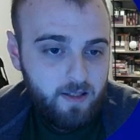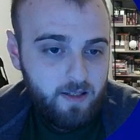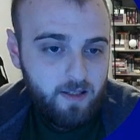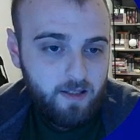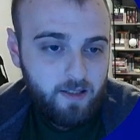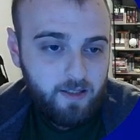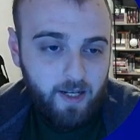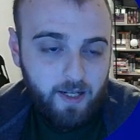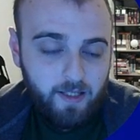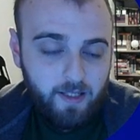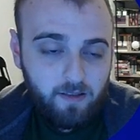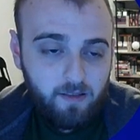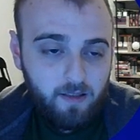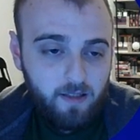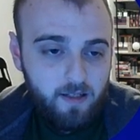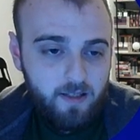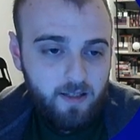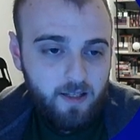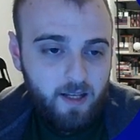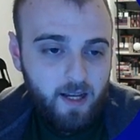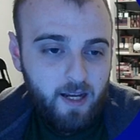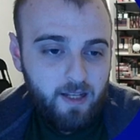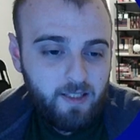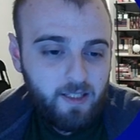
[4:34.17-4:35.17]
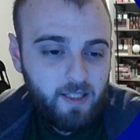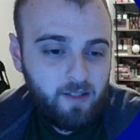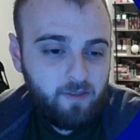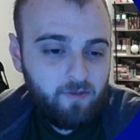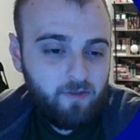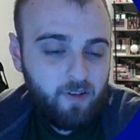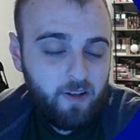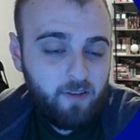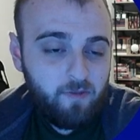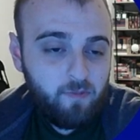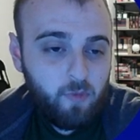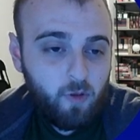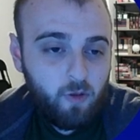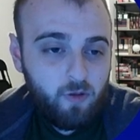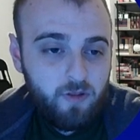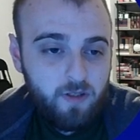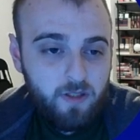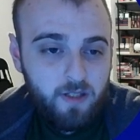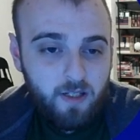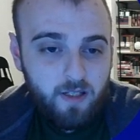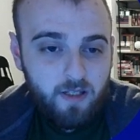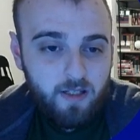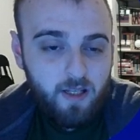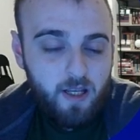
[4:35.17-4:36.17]
Reinders. I think
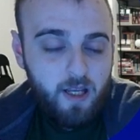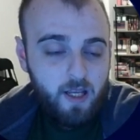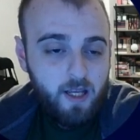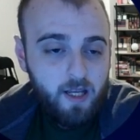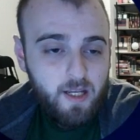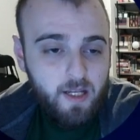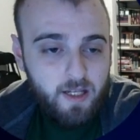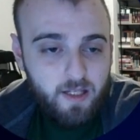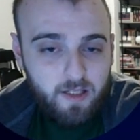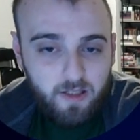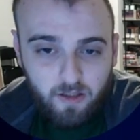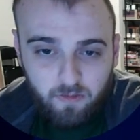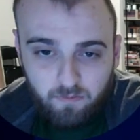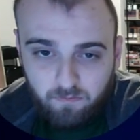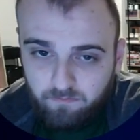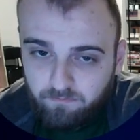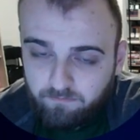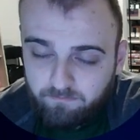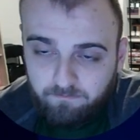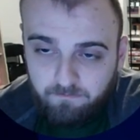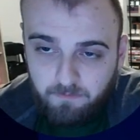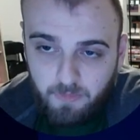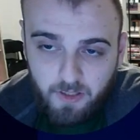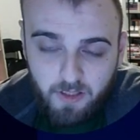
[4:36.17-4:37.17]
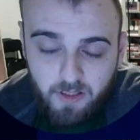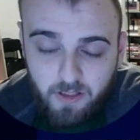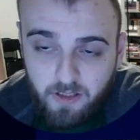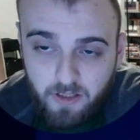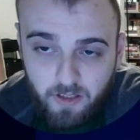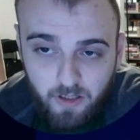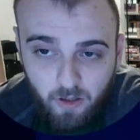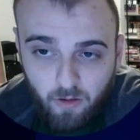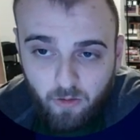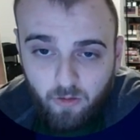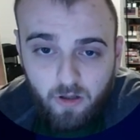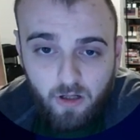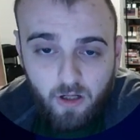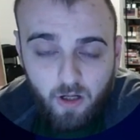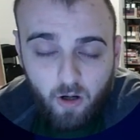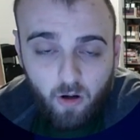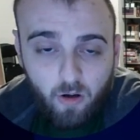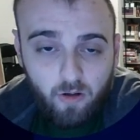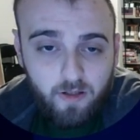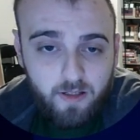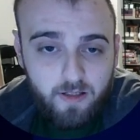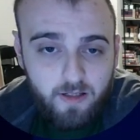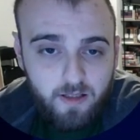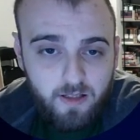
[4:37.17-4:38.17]
5.6 is a steal,
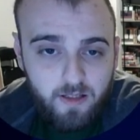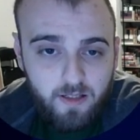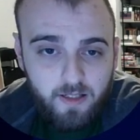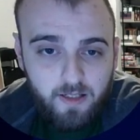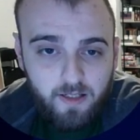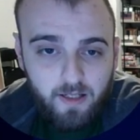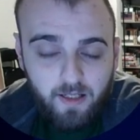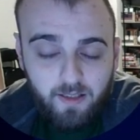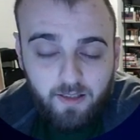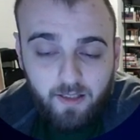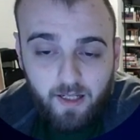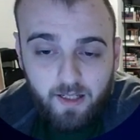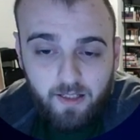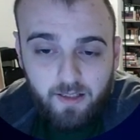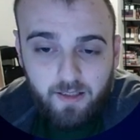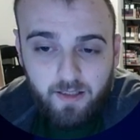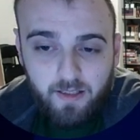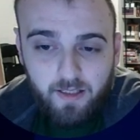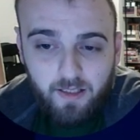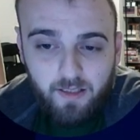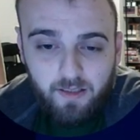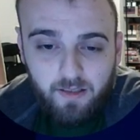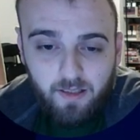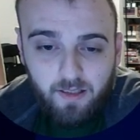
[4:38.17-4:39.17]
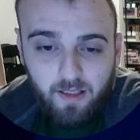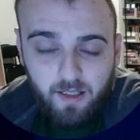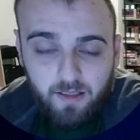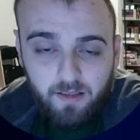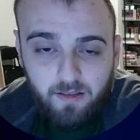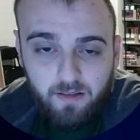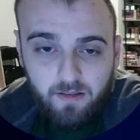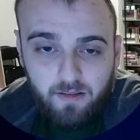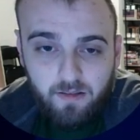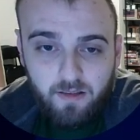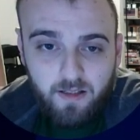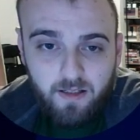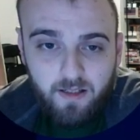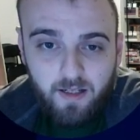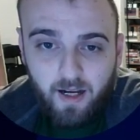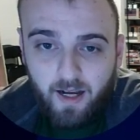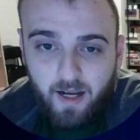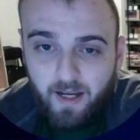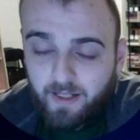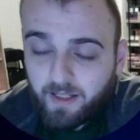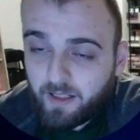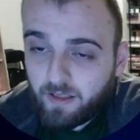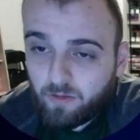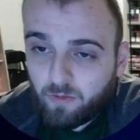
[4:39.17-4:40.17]
honestly, and I think that this guy
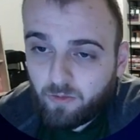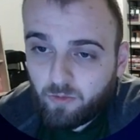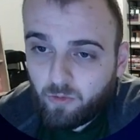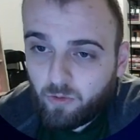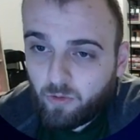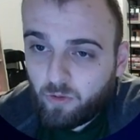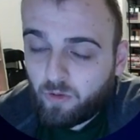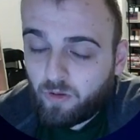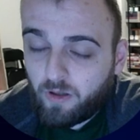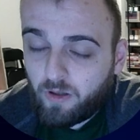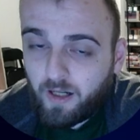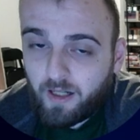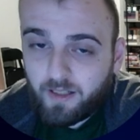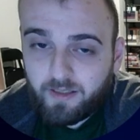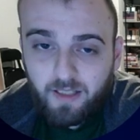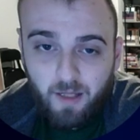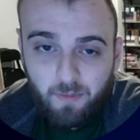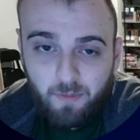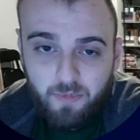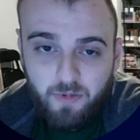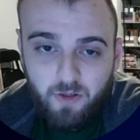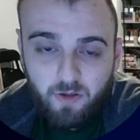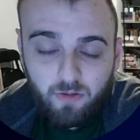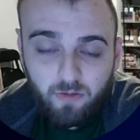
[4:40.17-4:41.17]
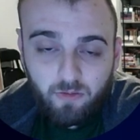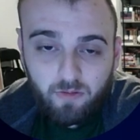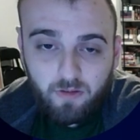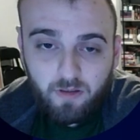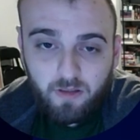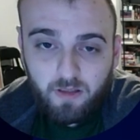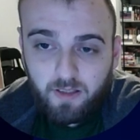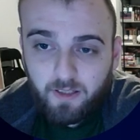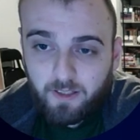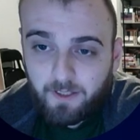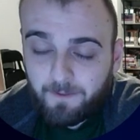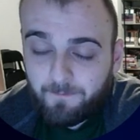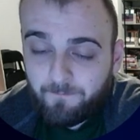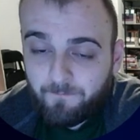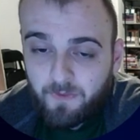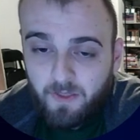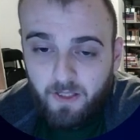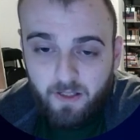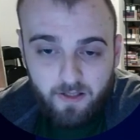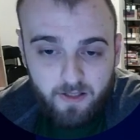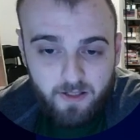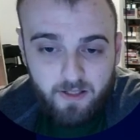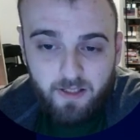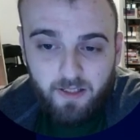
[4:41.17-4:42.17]
can do an absolutely
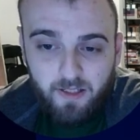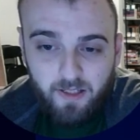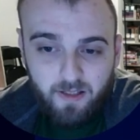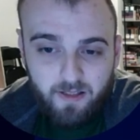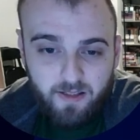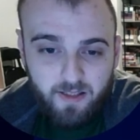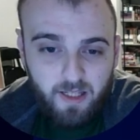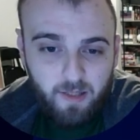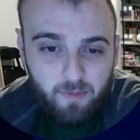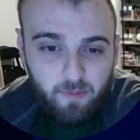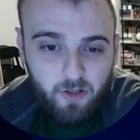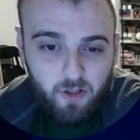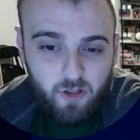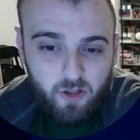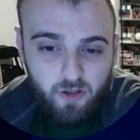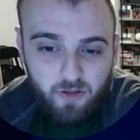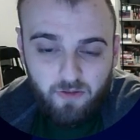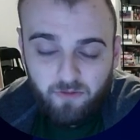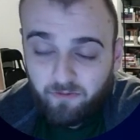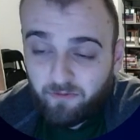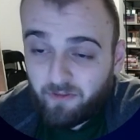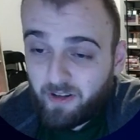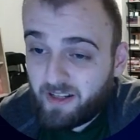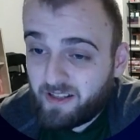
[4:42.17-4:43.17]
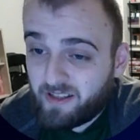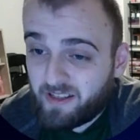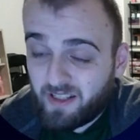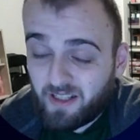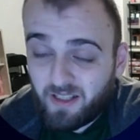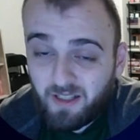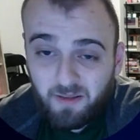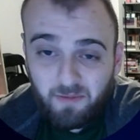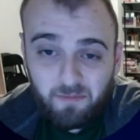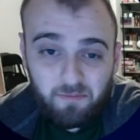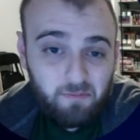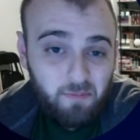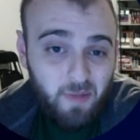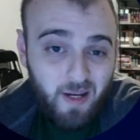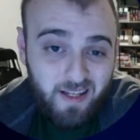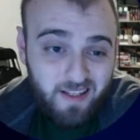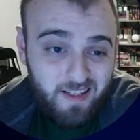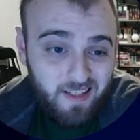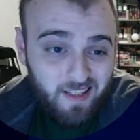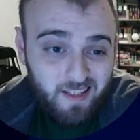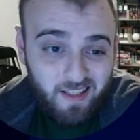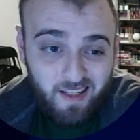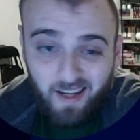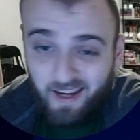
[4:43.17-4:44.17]
serious damage facing
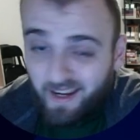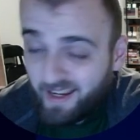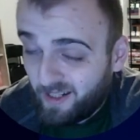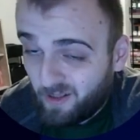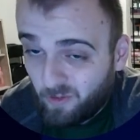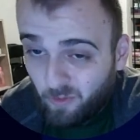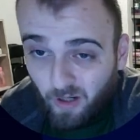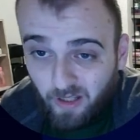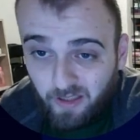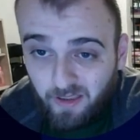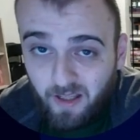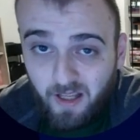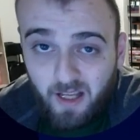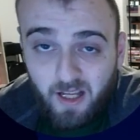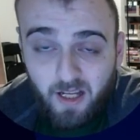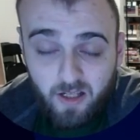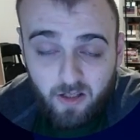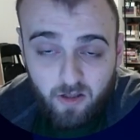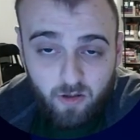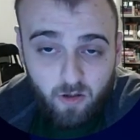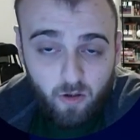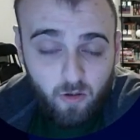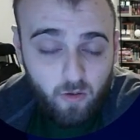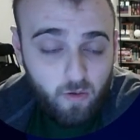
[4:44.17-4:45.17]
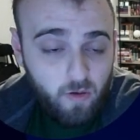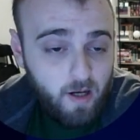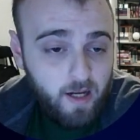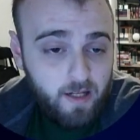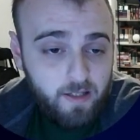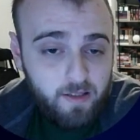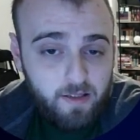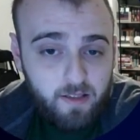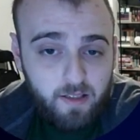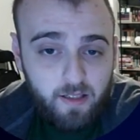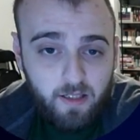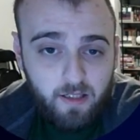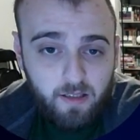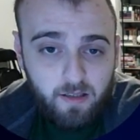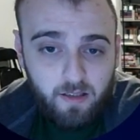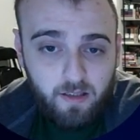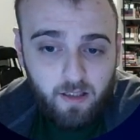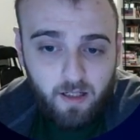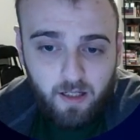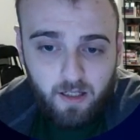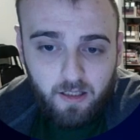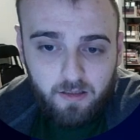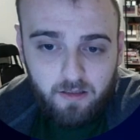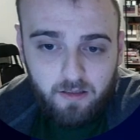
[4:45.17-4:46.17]
basically anyone. So I think
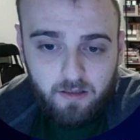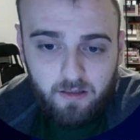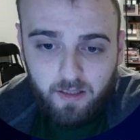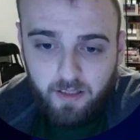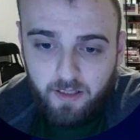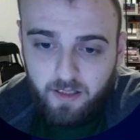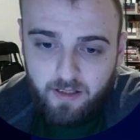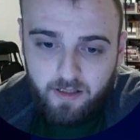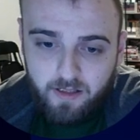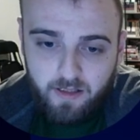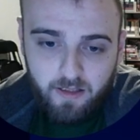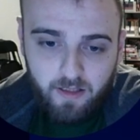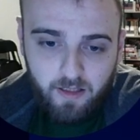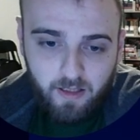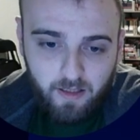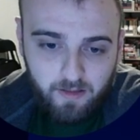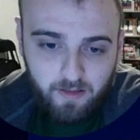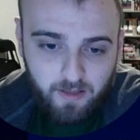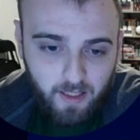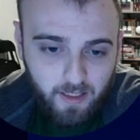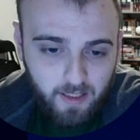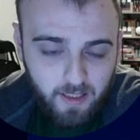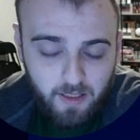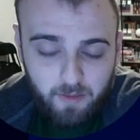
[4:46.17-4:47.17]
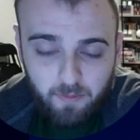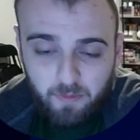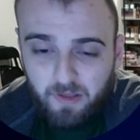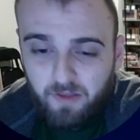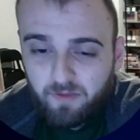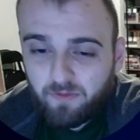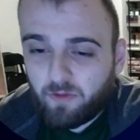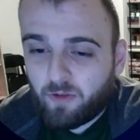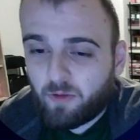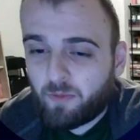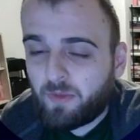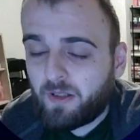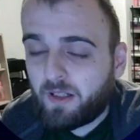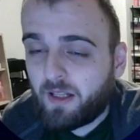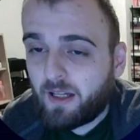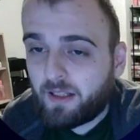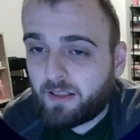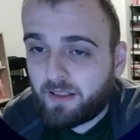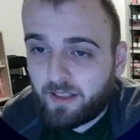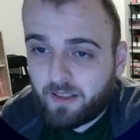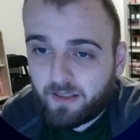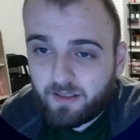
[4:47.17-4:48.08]
that he's the attacking mid for Milan and